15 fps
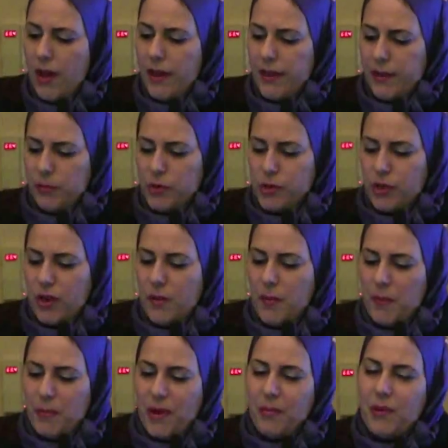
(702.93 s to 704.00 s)
The most common
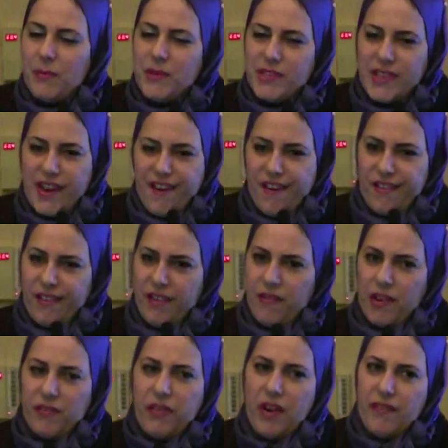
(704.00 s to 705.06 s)
problem is they are giving
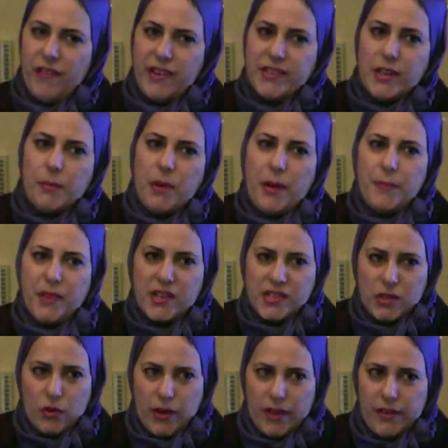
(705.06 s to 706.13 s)
5 antiepileptics
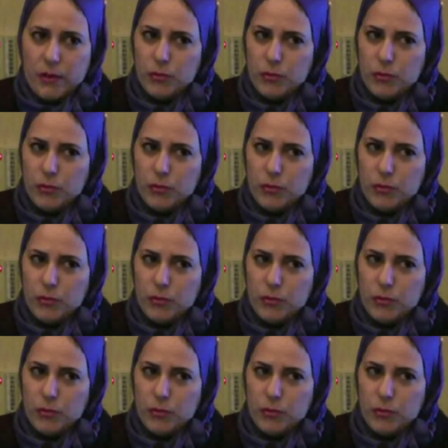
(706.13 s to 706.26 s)
together,